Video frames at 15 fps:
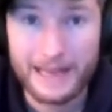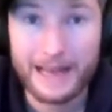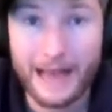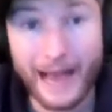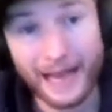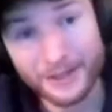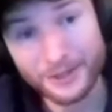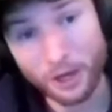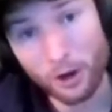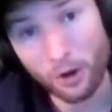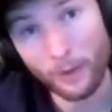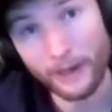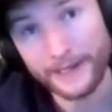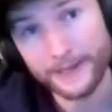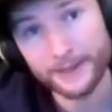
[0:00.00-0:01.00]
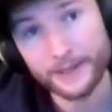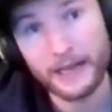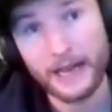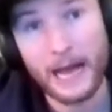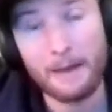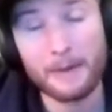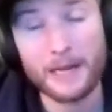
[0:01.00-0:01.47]
As always,
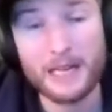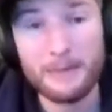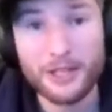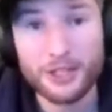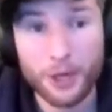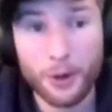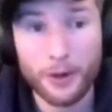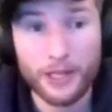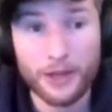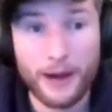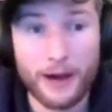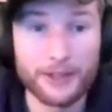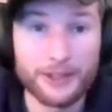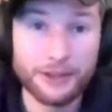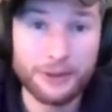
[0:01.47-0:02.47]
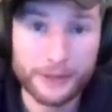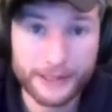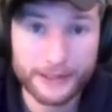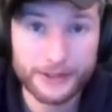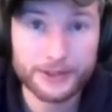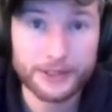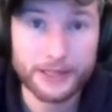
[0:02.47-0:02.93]
I'm going to be showing you how to do
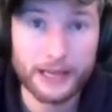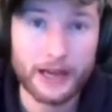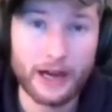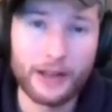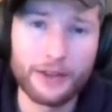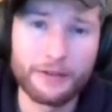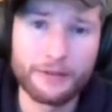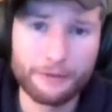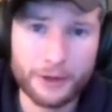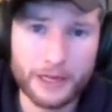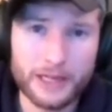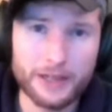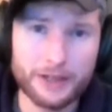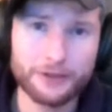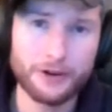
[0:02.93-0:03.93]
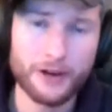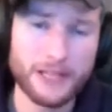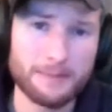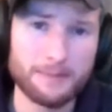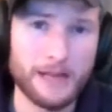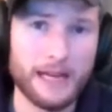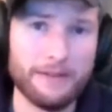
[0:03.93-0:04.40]
this on the free
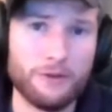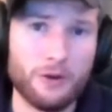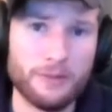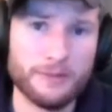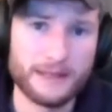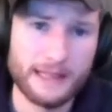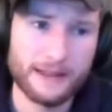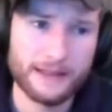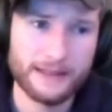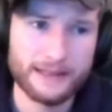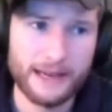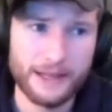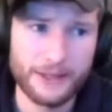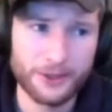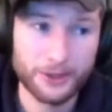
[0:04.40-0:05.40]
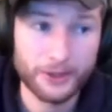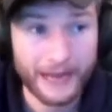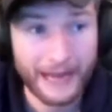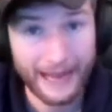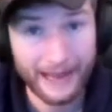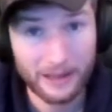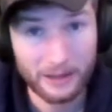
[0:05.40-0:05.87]
cross-platform synthesizer
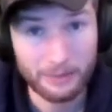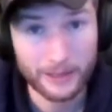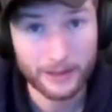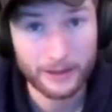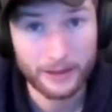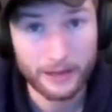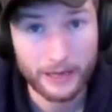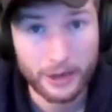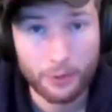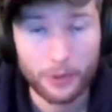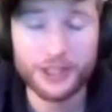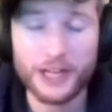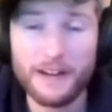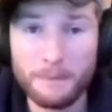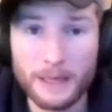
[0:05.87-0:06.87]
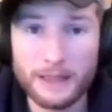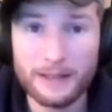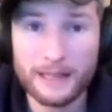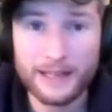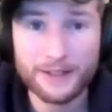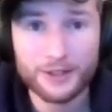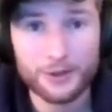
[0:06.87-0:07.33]
Helm, which I've put a
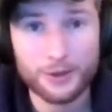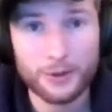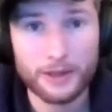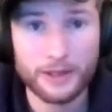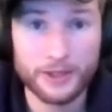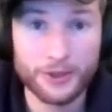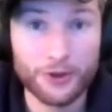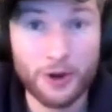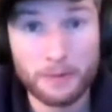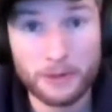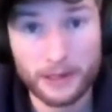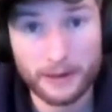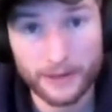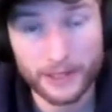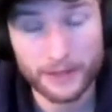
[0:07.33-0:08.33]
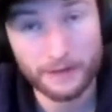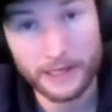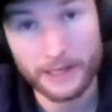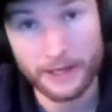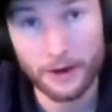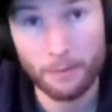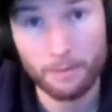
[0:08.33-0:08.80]
link to in the description of this
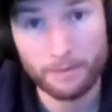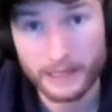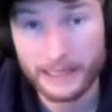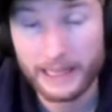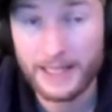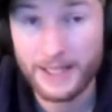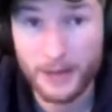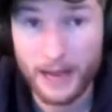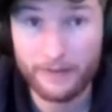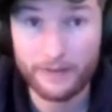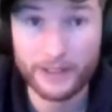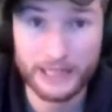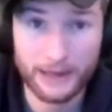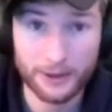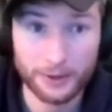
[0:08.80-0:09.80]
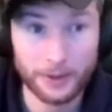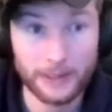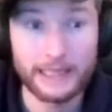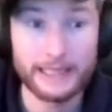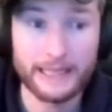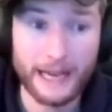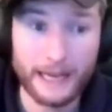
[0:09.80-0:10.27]
video, in case you haven't downloaded
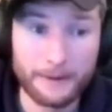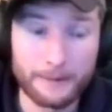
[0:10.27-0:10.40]
it yet.